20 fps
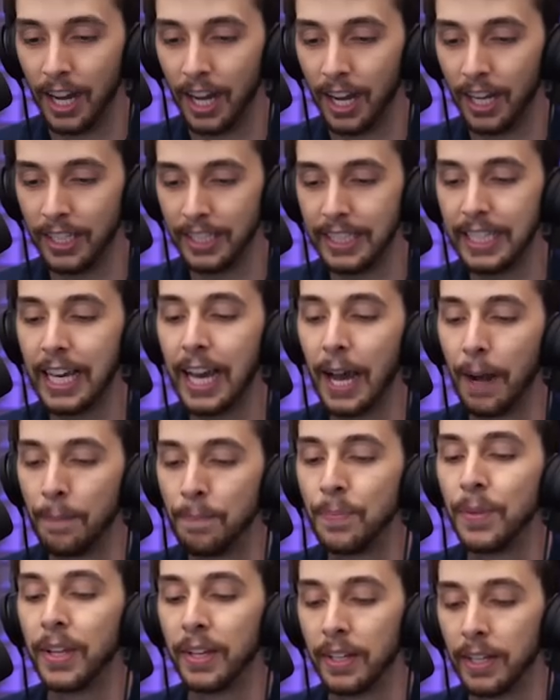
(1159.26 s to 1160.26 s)
Uh, yeah.
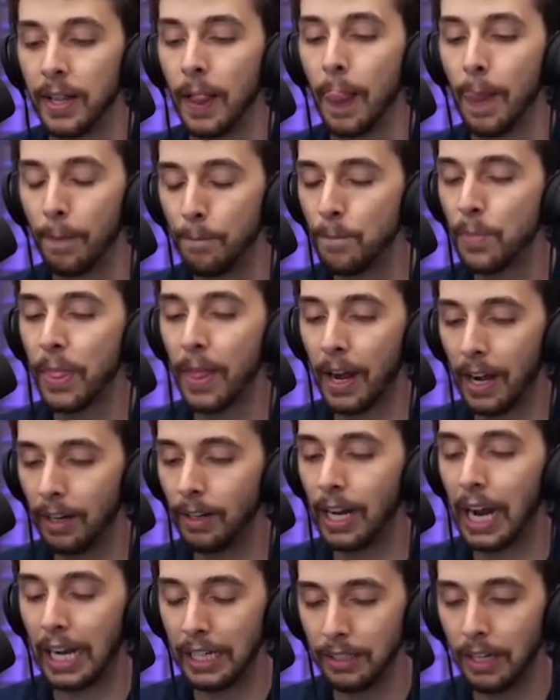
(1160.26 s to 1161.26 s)

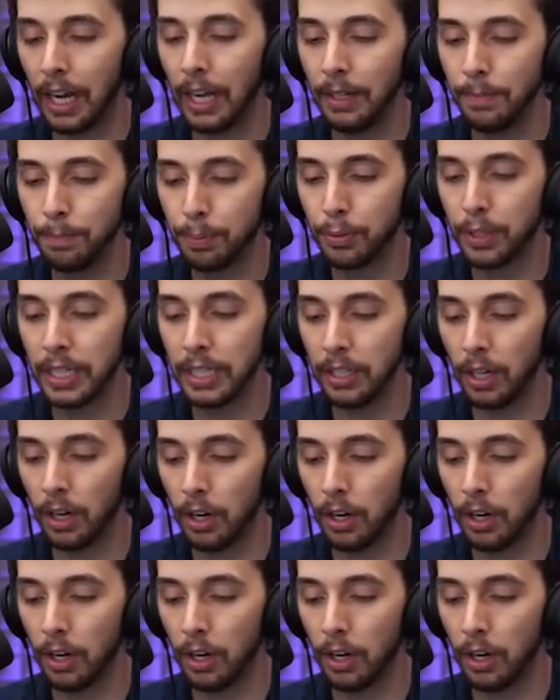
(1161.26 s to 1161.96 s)
I, I'm pretty...